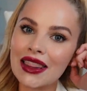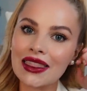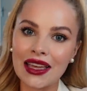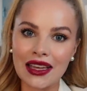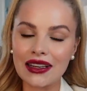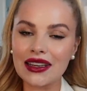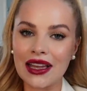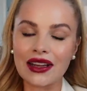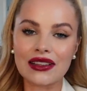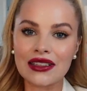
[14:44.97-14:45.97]
and then
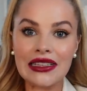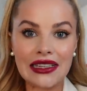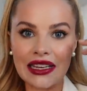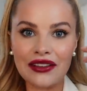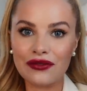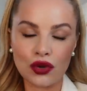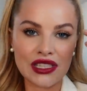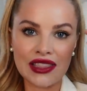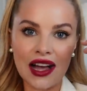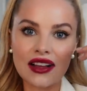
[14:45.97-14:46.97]
like nearly
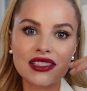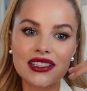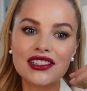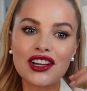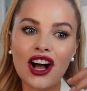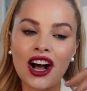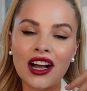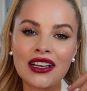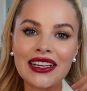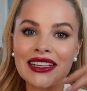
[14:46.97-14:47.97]
forty thousand
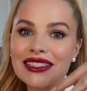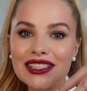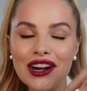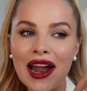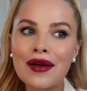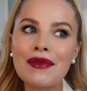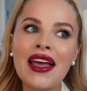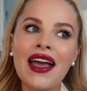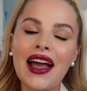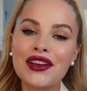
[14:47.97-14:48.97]
on Instagram
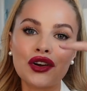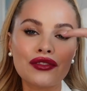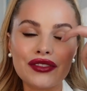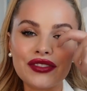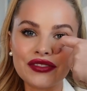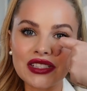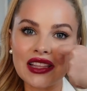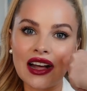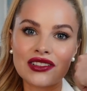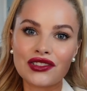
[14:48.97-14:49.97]
and over fifty
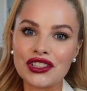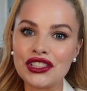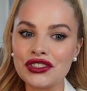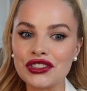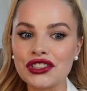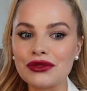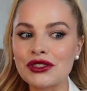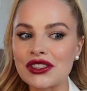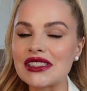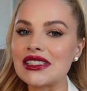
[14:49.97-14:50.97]
thousand on YouTube.
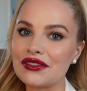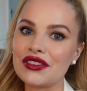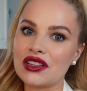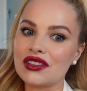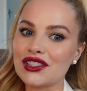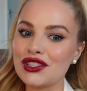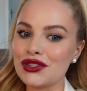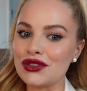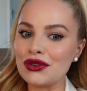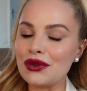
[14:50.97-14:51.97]
So it's difficult
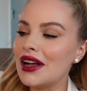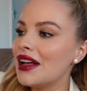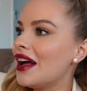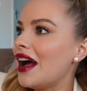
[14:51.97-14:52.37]
to